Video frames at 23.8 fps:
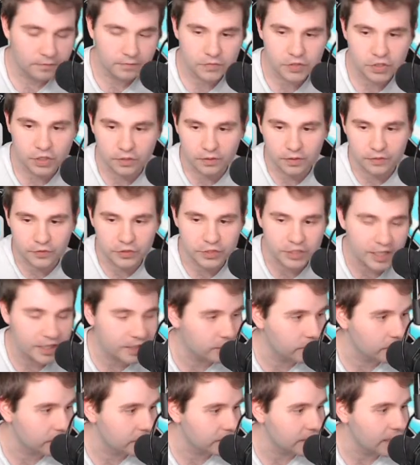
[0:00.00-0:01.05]
So if you take
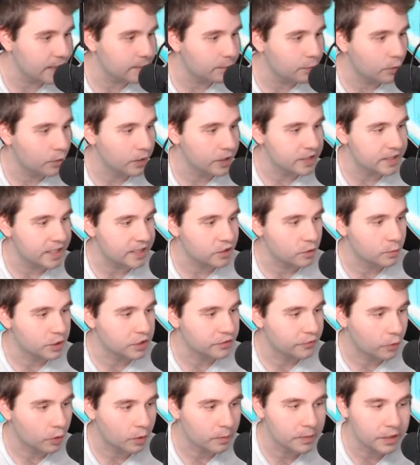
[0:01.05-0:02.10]
a look at that points, that's
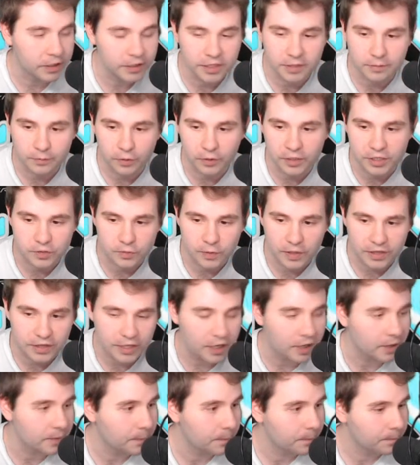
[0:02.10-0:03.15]
almost 4 million points right
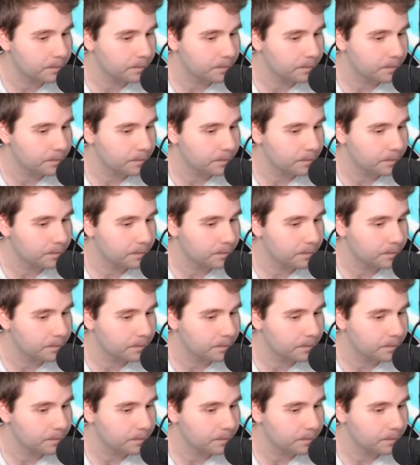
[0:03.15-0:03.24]
there.